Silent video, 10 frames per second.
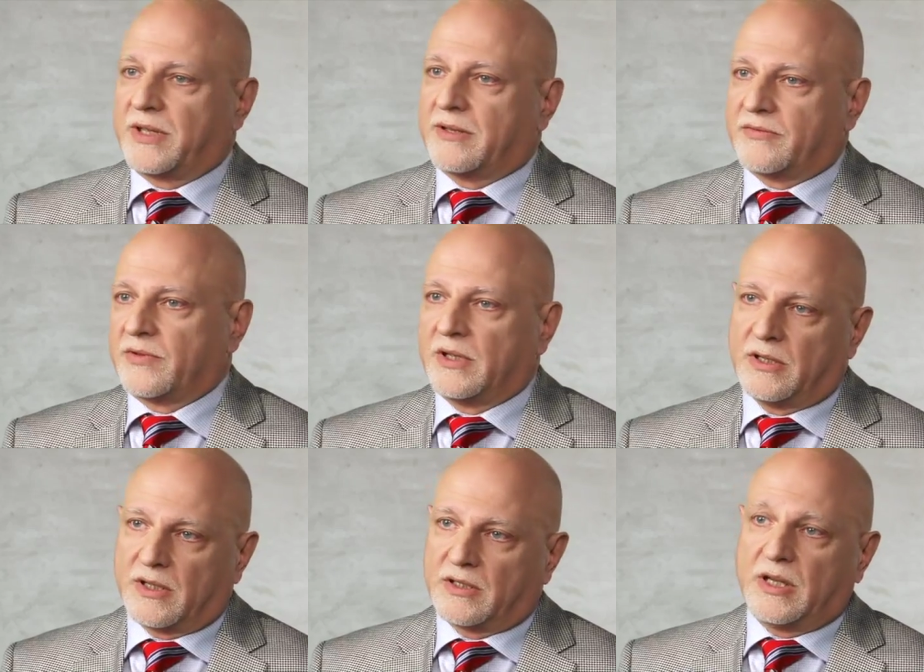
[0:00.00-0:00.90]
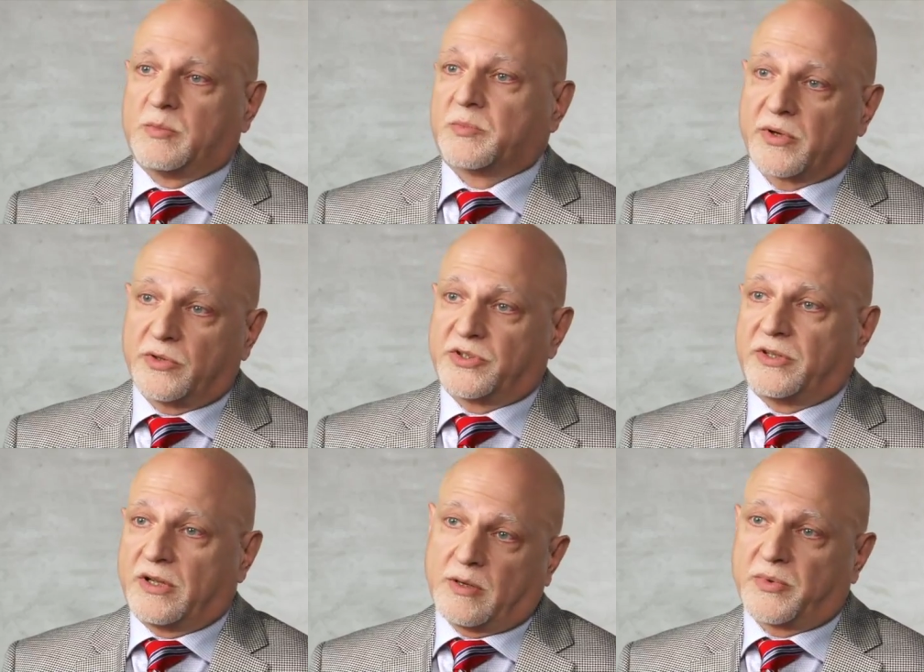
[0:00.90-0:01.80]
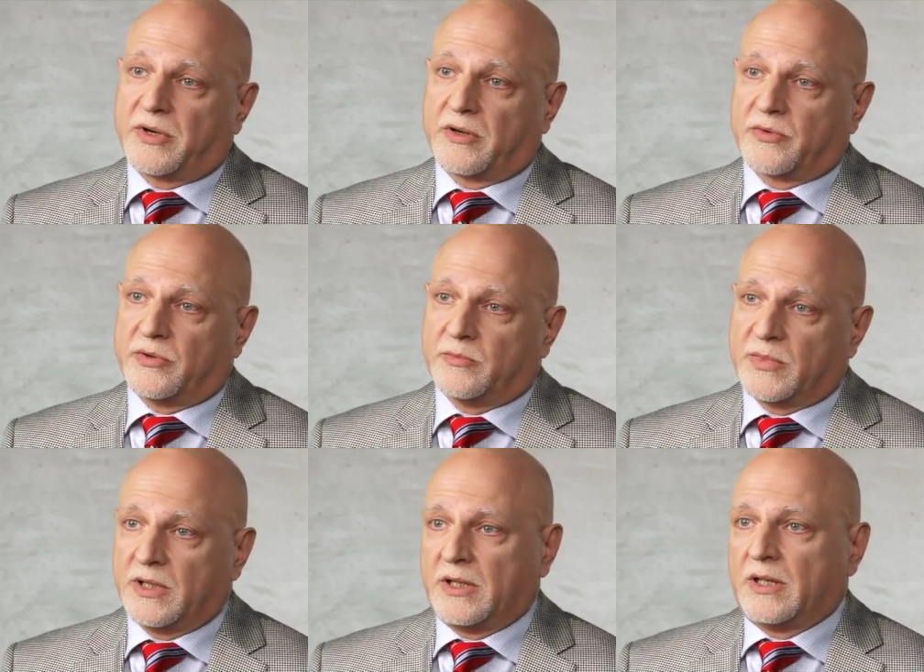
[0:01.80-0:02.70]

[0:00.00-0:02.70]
We have a team approach in the operating room,